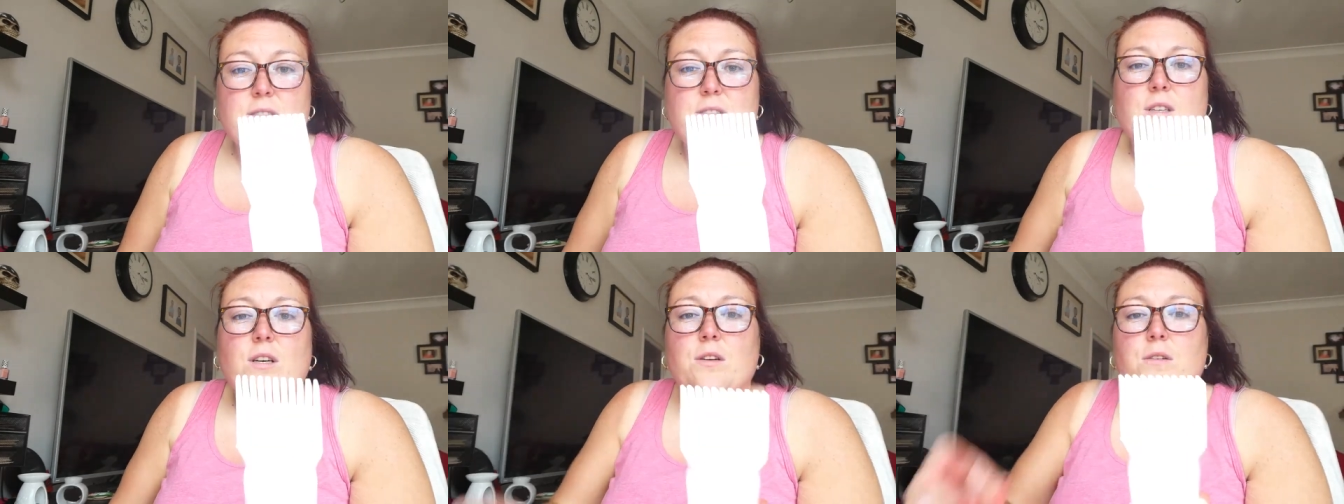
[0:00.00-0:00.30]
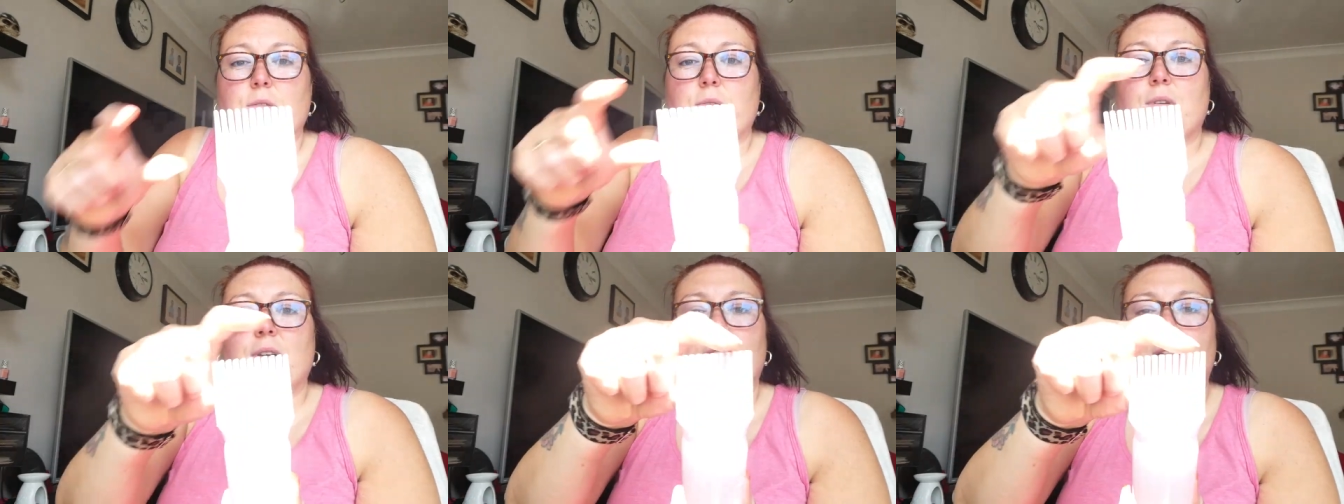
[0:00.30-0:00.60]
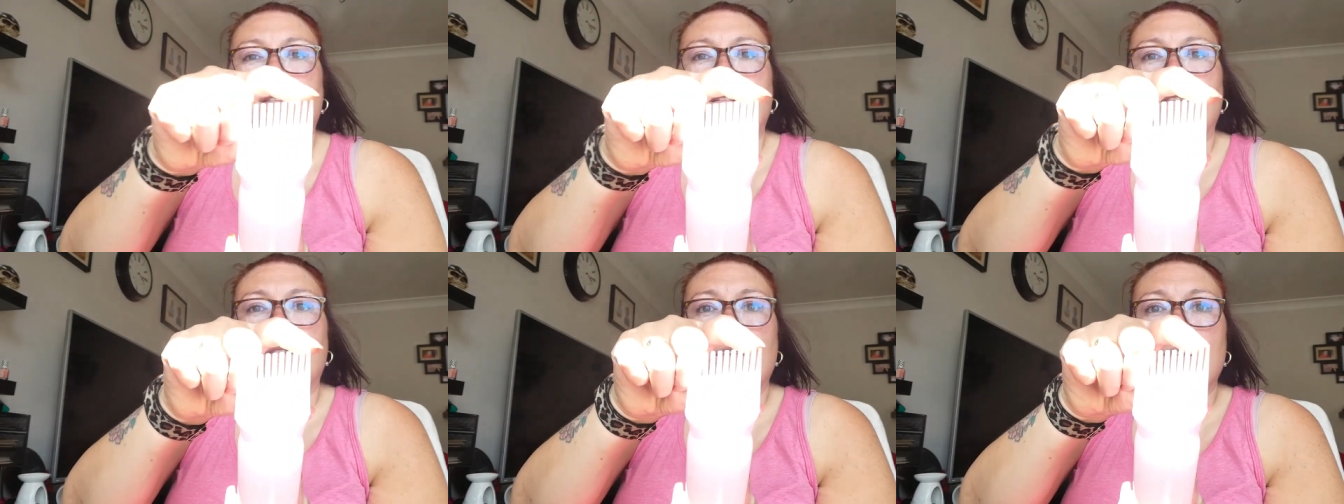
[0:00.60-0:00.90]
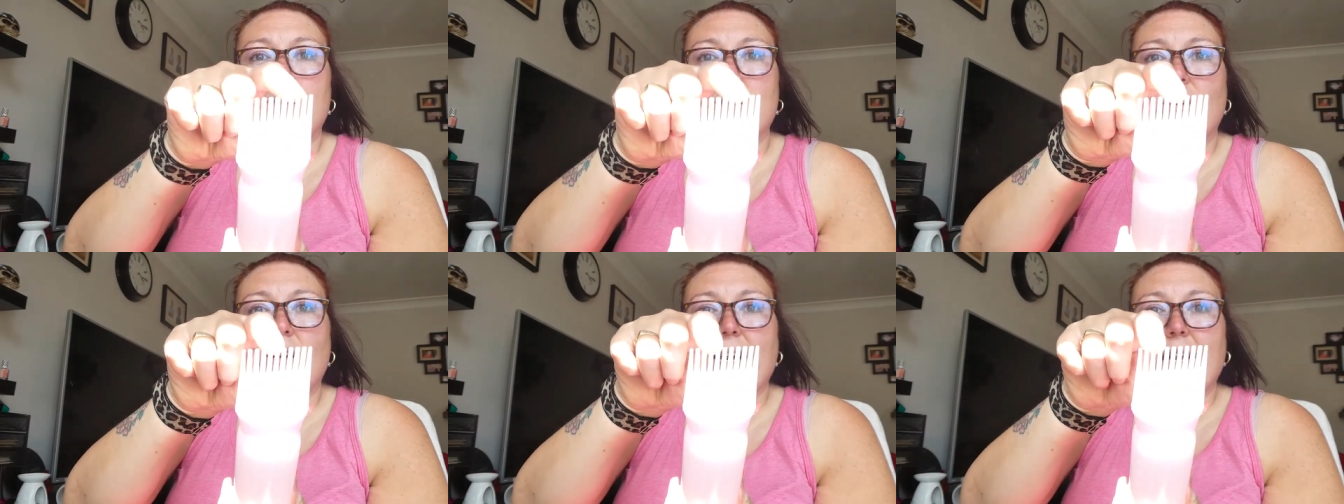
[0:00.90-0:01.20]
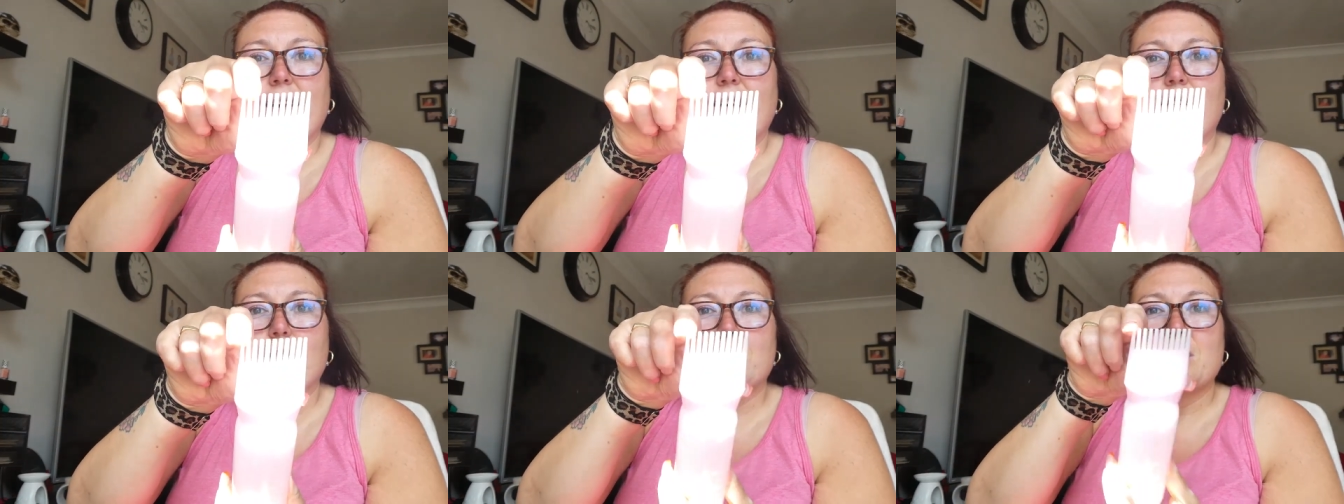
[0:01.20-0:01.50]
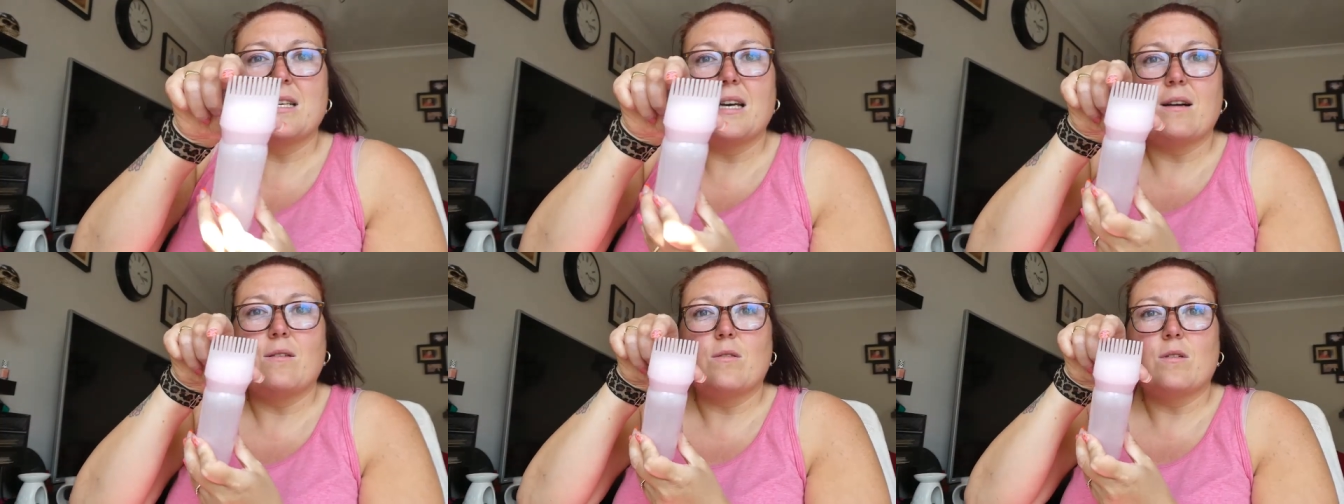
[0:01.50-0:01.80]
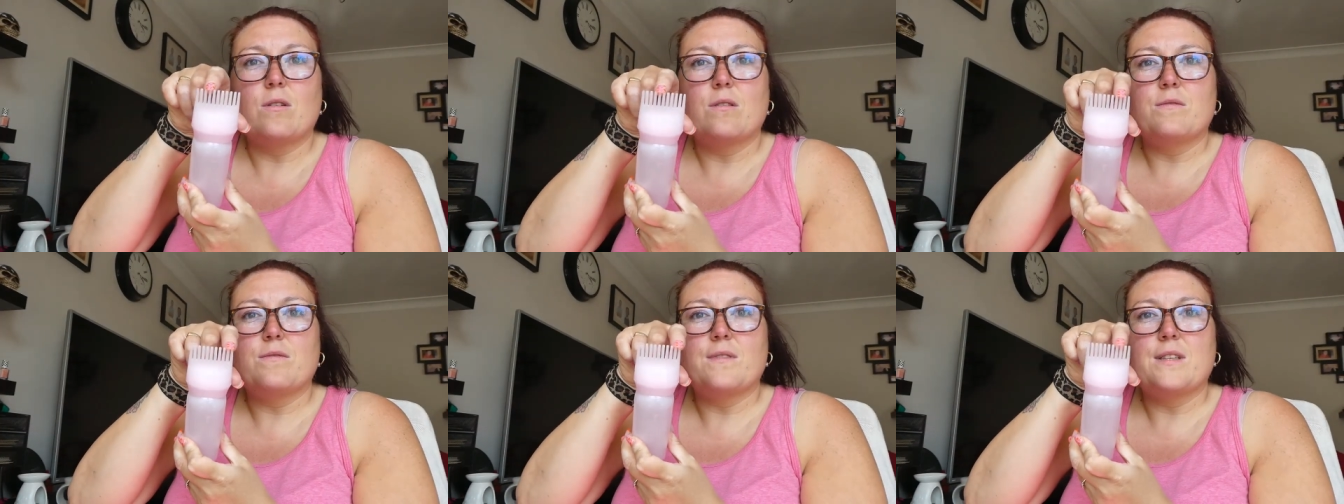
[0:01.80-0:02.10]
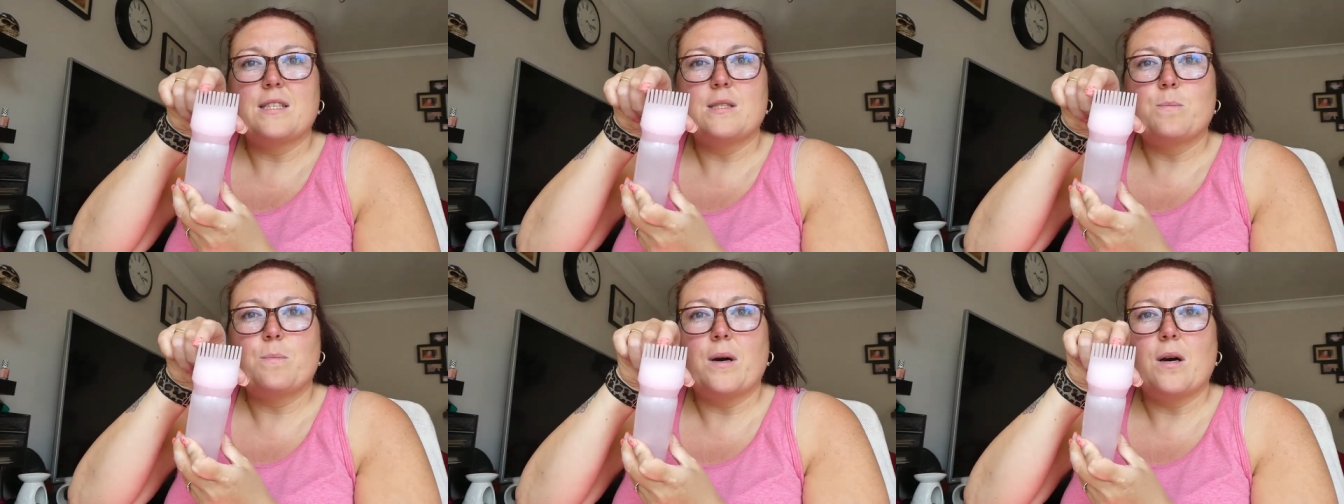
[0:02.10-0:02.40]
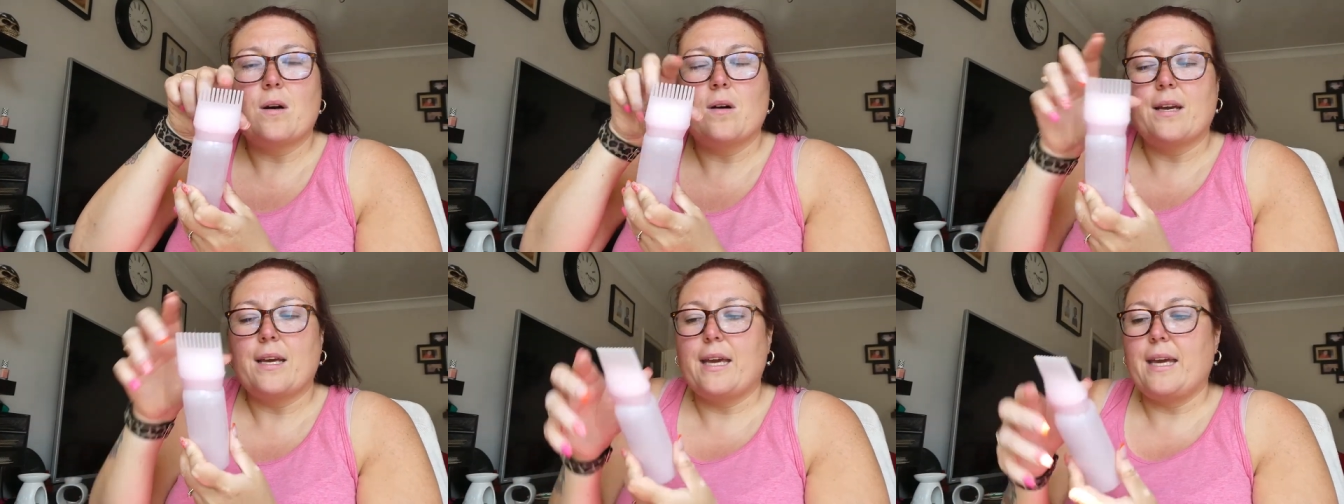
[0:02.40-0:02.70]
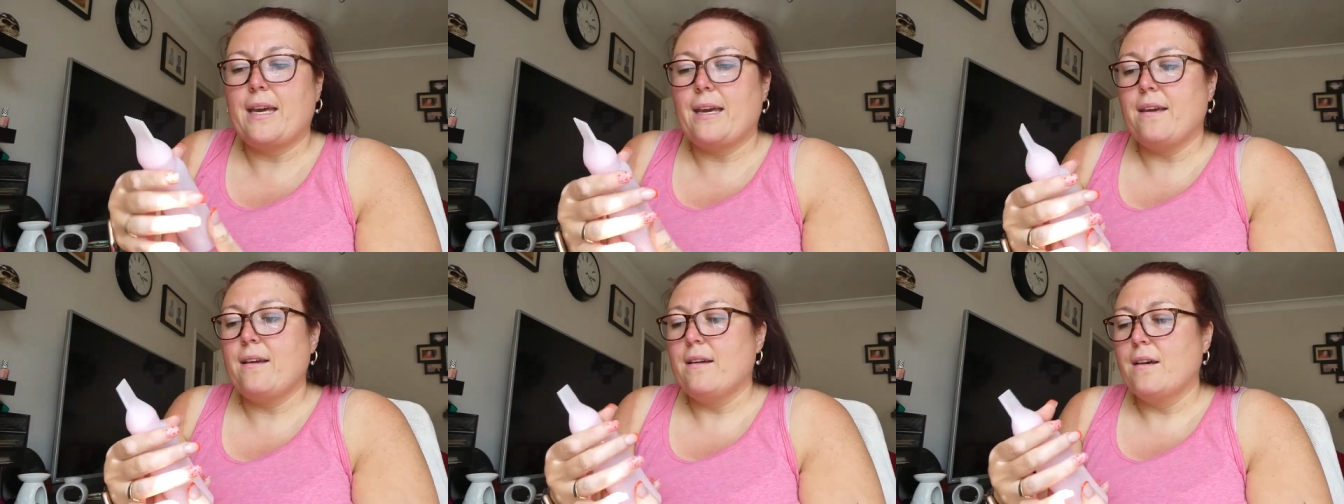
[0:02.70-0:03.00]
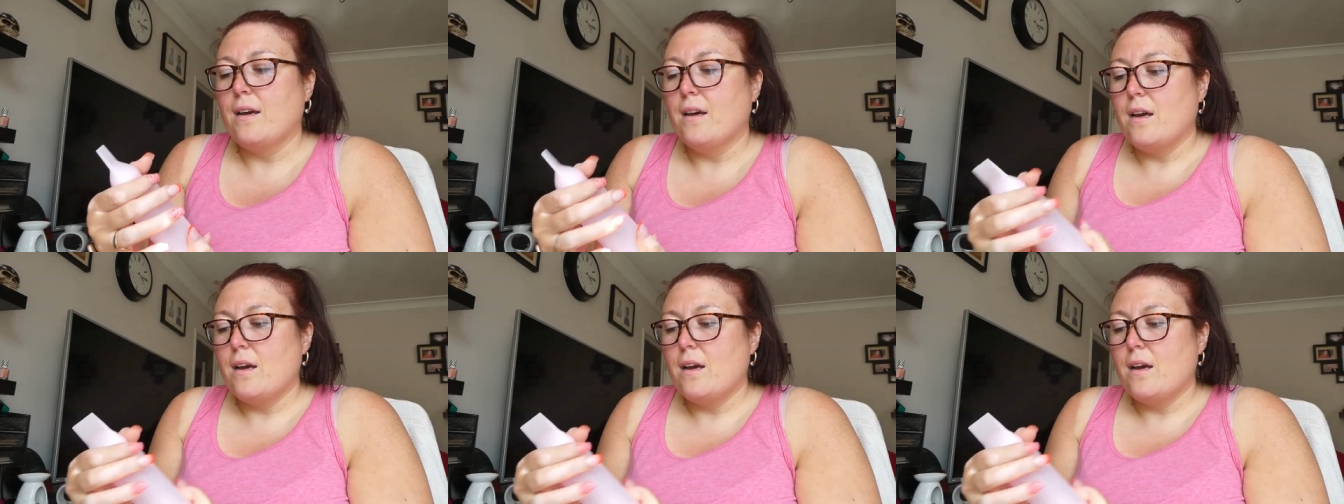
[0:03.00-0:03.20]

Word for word: So the dye comes out of this part here.